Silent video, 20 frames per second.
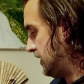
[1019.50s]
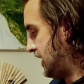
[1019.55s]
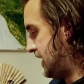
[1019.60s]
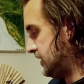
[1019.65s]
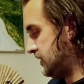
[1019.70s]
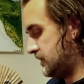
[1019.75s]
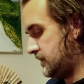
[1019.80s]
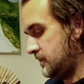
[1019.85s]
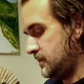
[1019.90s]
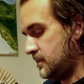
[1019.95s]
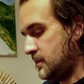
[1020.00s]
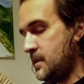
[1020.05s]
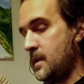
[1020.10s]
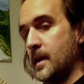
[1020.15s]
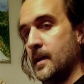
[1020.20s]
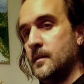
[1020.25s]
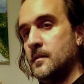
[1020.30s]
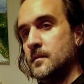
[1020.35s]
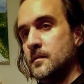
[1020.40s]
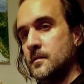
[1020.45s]
That is
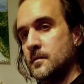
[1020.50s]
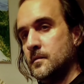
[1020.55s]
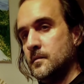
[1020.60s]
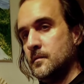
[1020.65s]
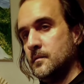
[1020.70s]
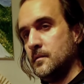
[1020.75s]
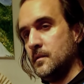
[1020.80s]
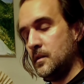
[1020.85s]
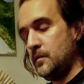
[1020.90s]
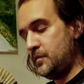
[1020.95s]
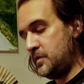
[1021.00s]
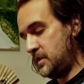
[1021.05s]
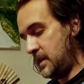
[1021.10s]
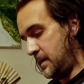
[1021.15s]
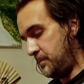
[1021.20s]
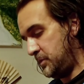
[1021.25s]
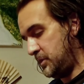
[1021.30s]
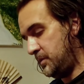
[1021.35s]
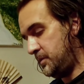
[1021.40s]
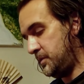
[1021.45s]
the end of
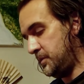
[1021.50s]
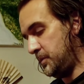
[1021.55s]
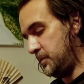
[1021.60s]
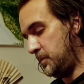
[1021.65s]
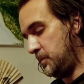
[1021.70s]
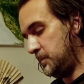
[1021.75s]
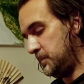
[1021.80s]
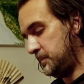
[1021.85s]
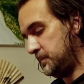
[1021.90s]
Chapter 2.